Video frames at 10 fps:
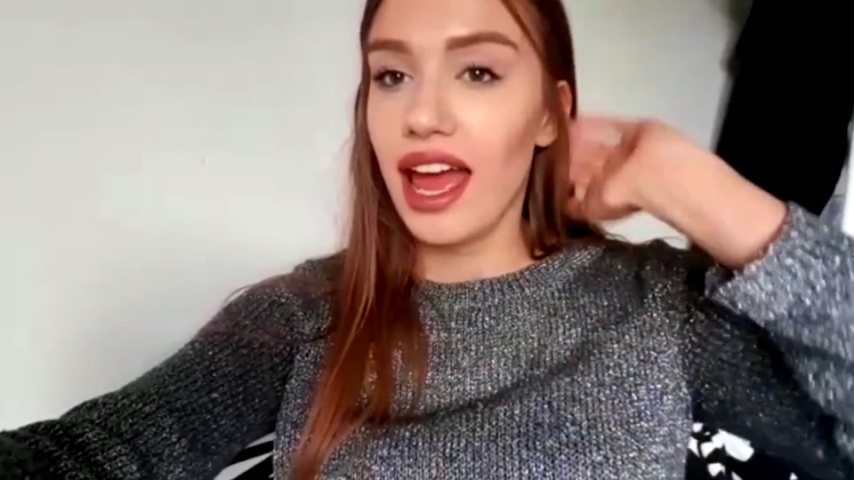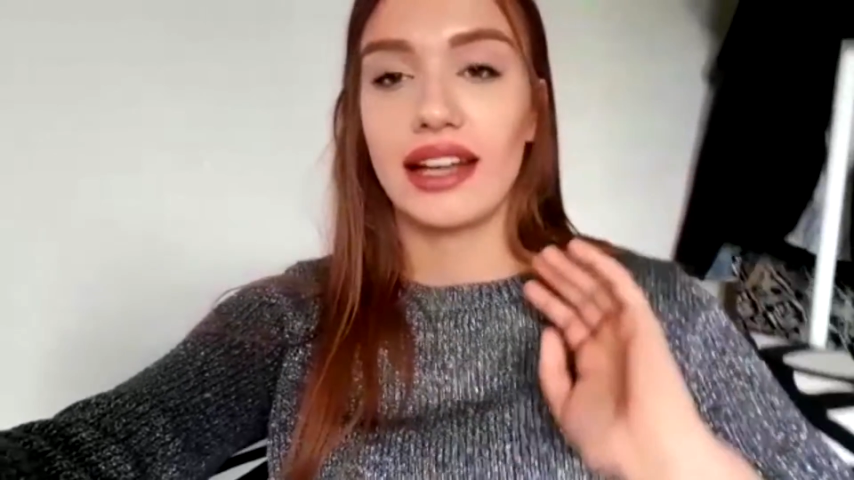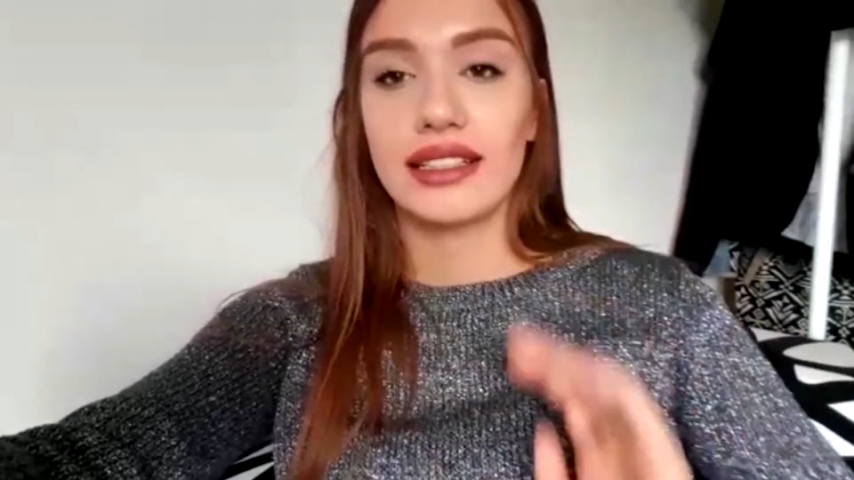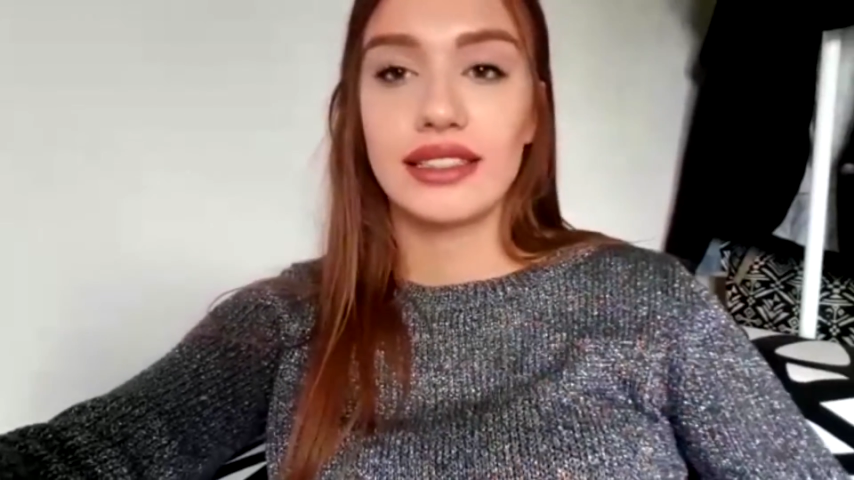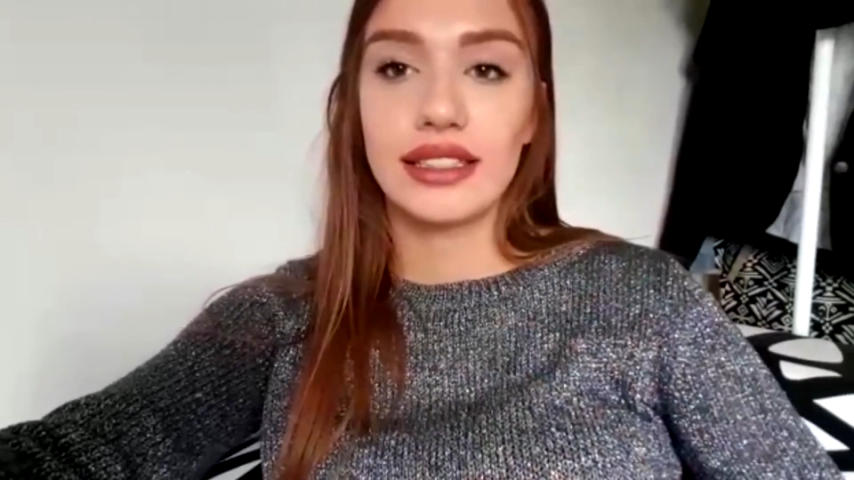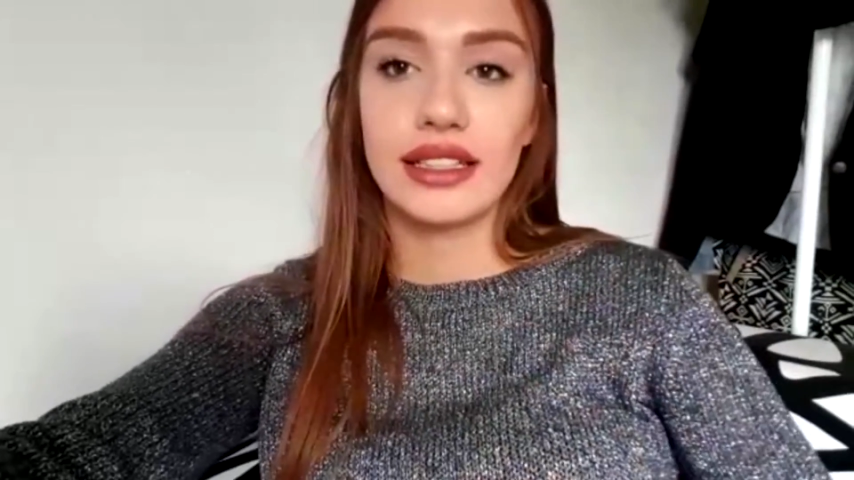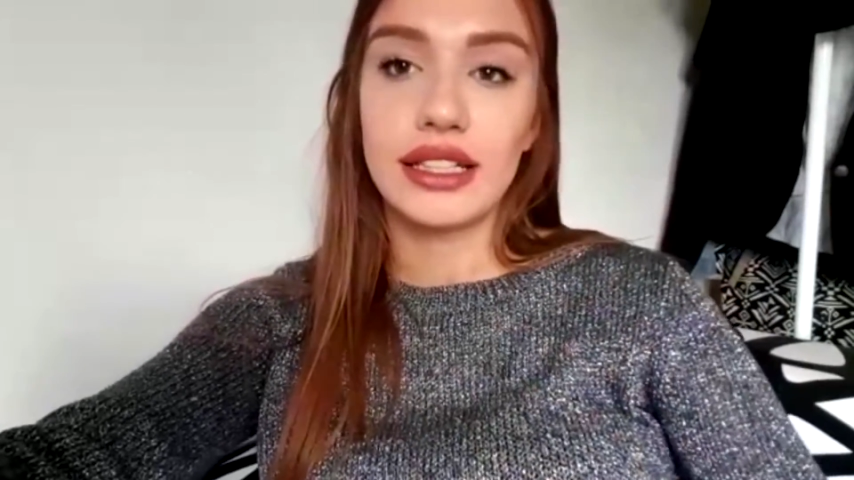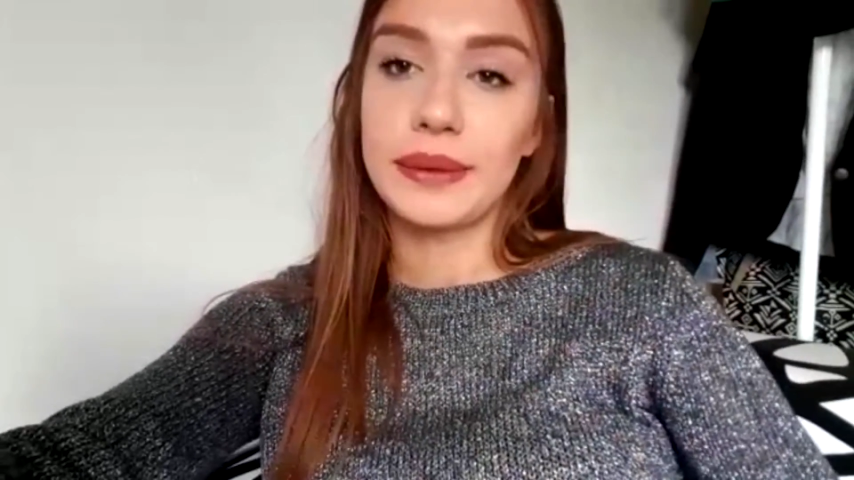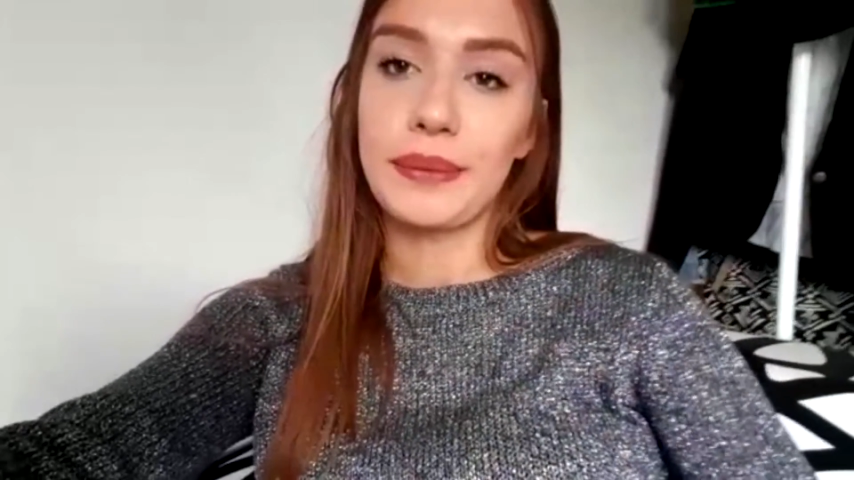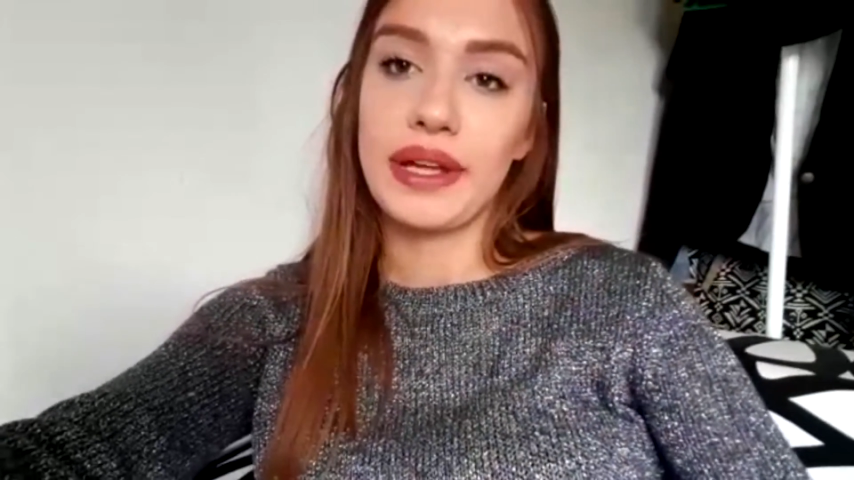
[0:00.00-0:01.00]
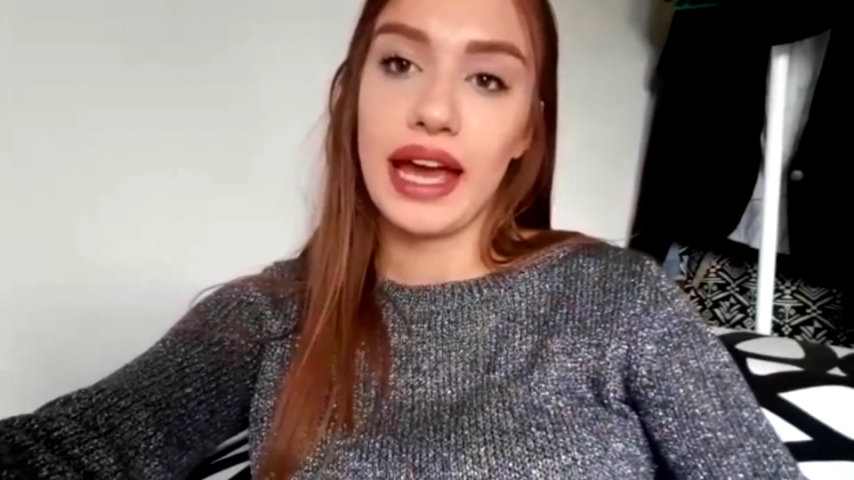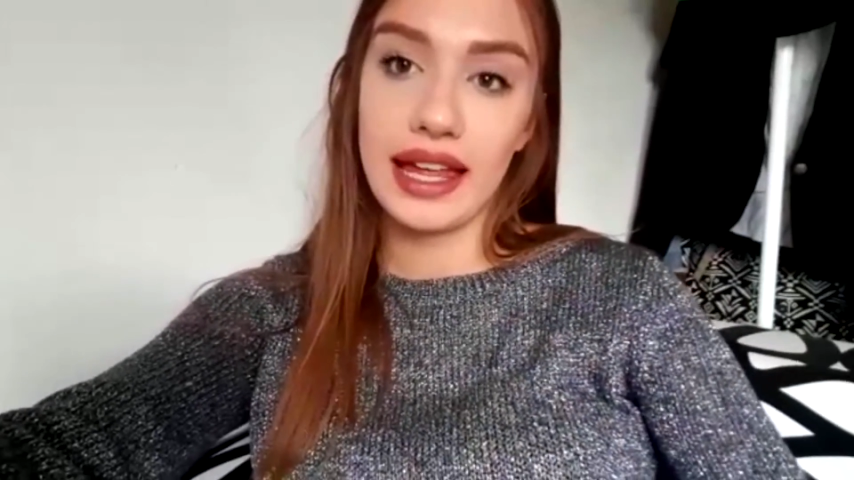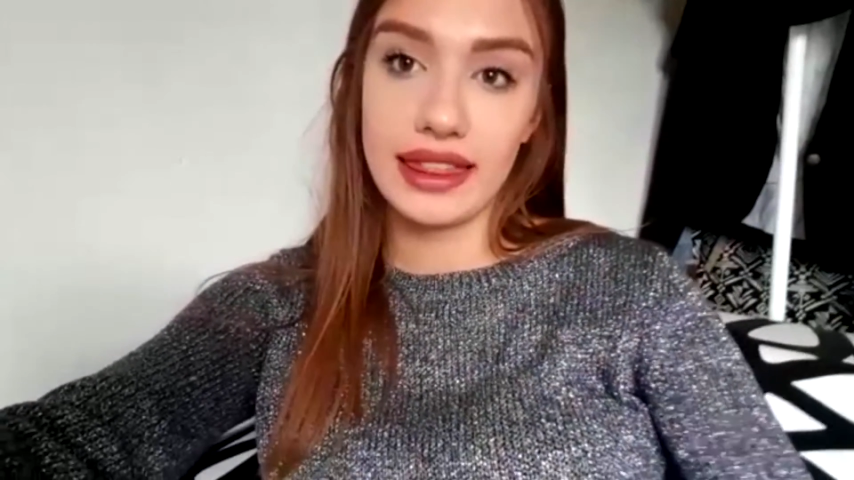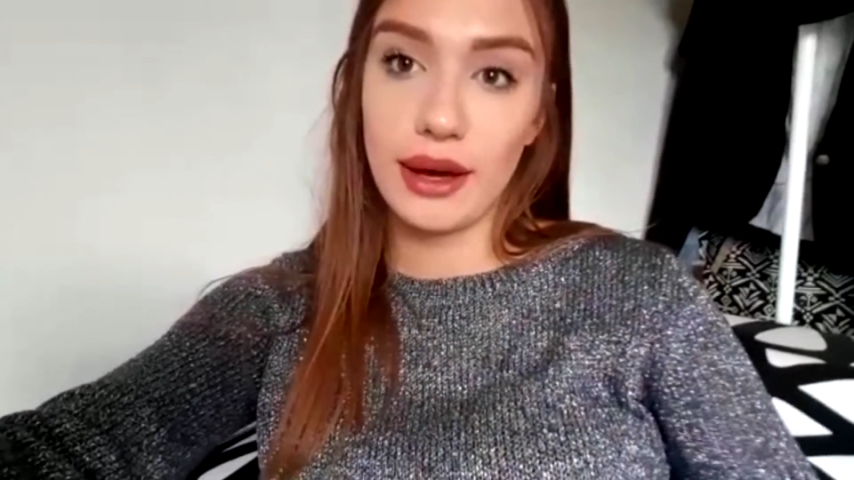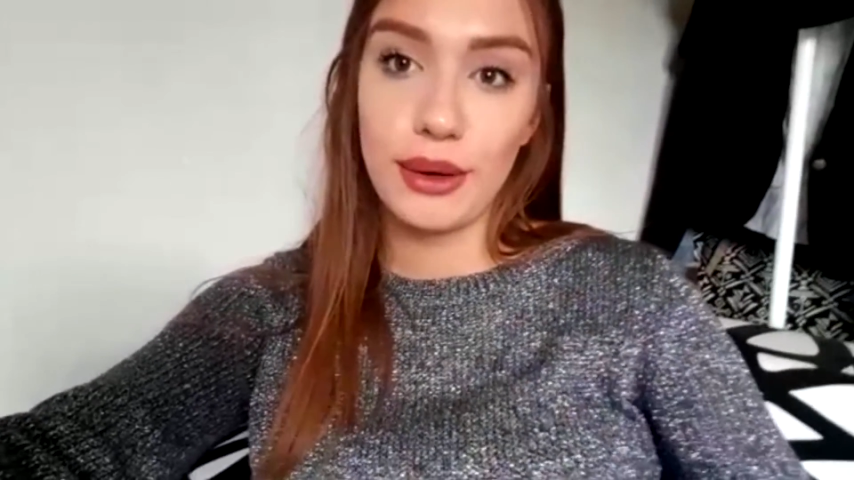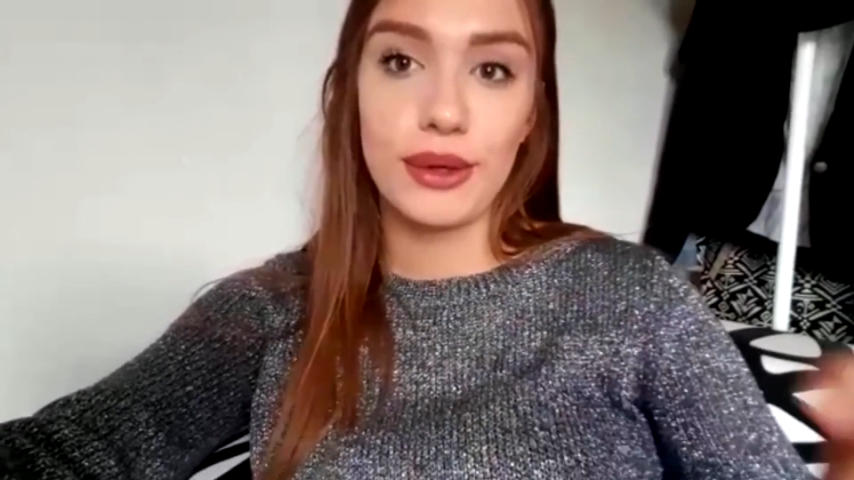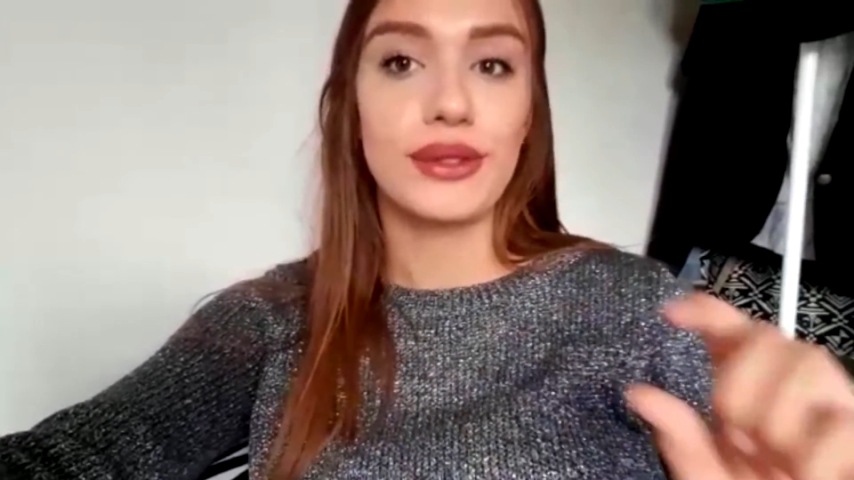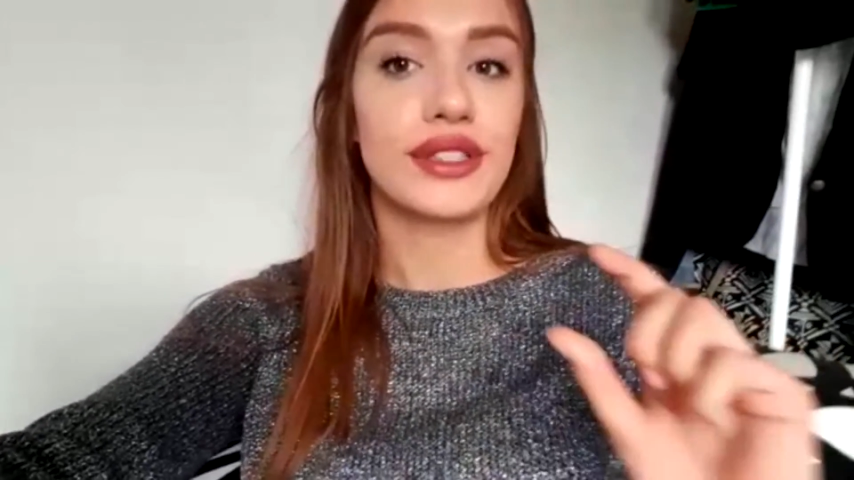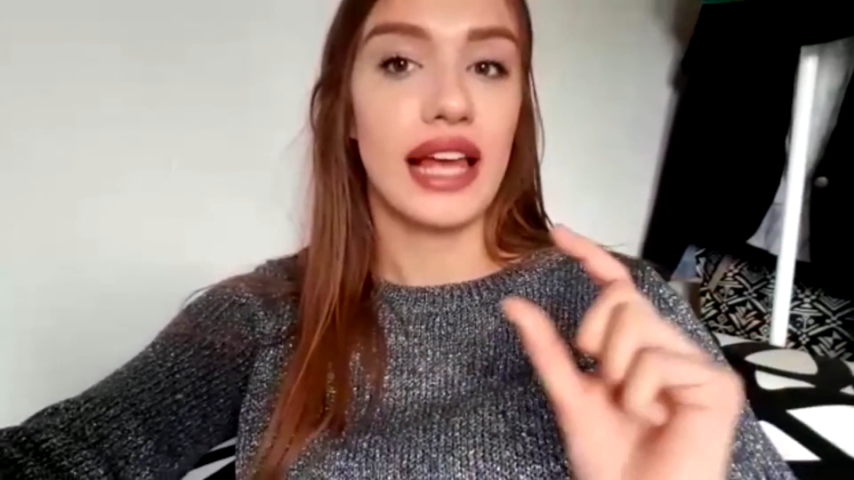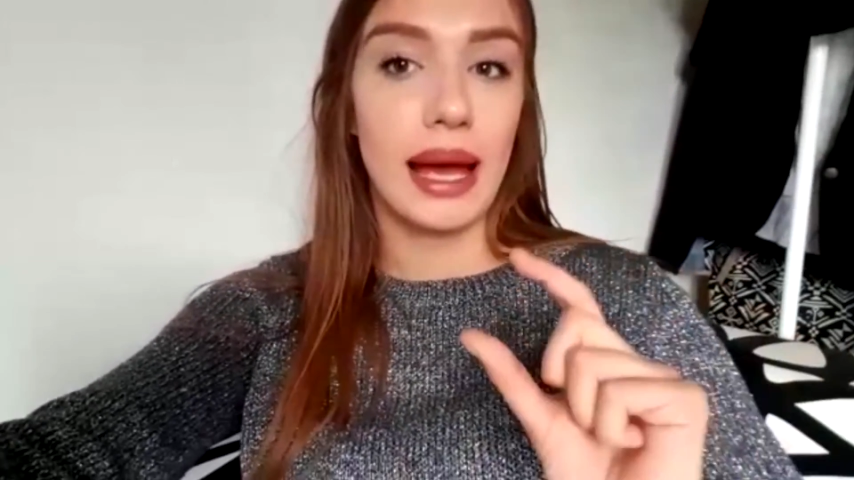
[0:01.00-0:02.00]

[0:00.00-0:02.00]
And we had those